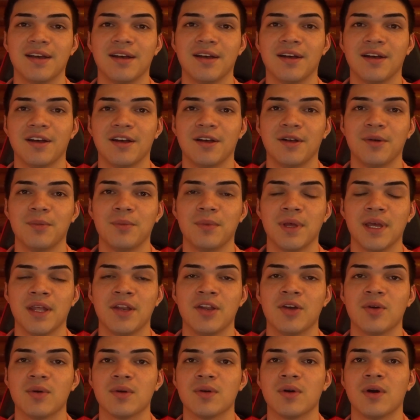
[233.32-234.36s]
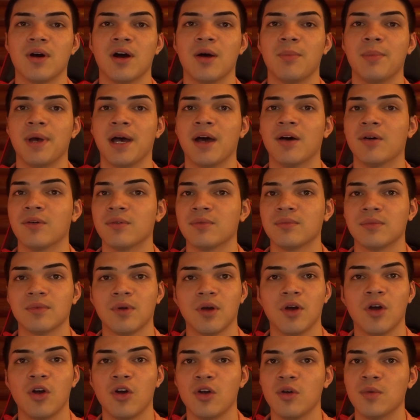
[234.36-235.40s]
and know all about
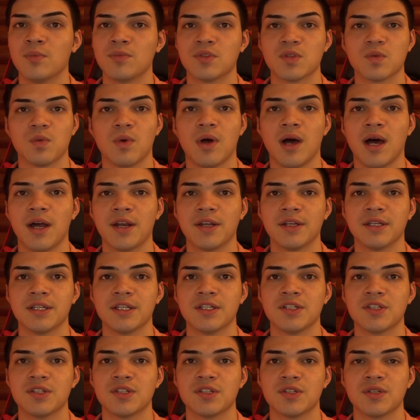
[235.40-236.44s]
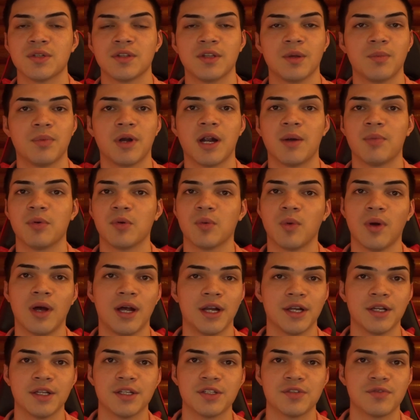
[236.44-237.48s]
ohms, wattage, the proper
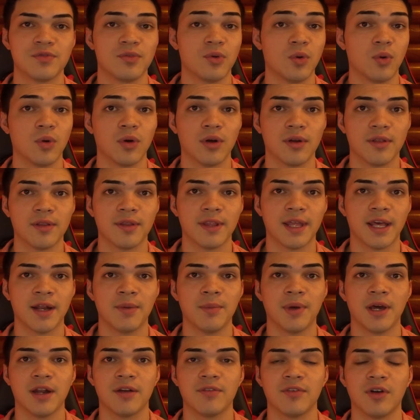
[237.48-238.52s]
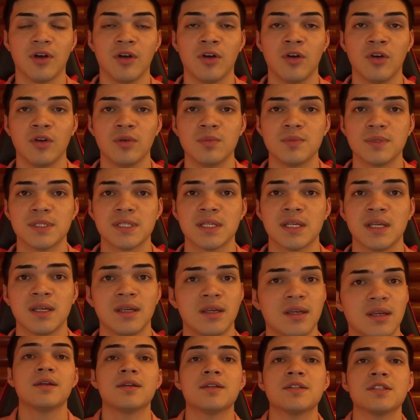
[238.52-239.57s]
wattage for that amount of ohms.
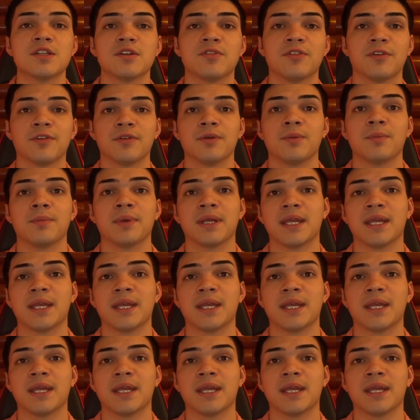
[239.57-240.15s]
So for